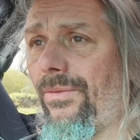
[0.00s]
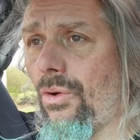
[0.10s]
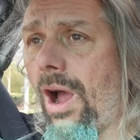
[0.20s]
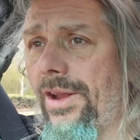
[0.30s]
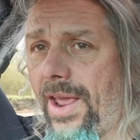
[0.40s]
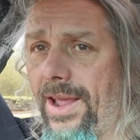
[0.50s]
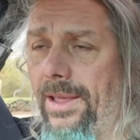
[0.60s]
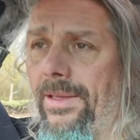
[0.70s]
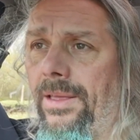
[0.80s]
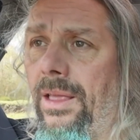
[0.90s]
Friday.
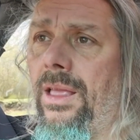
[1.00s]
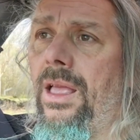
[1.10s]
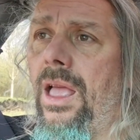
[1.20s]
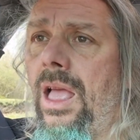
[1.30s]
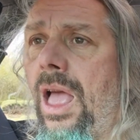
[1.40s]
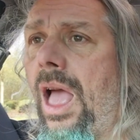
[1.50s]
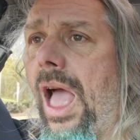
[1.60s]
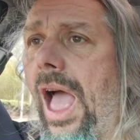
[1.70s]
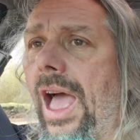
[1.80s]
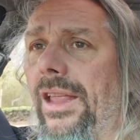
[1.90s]

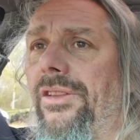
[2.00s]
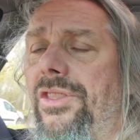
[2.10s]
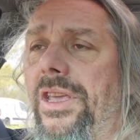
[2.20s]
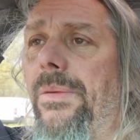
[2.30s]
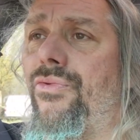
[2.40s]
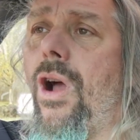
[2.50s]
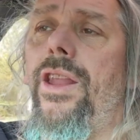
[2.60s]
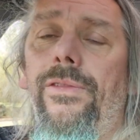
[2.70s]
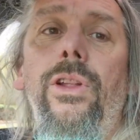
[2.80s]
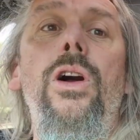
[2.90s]
And the
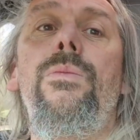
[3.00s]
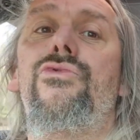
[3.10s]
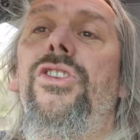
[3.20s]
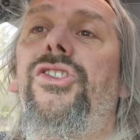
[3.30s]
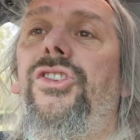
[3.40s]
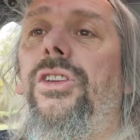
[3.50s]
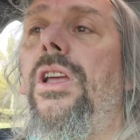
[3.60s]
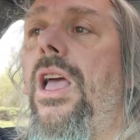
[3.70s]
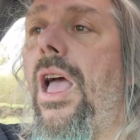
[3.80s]
Pride of Longbridge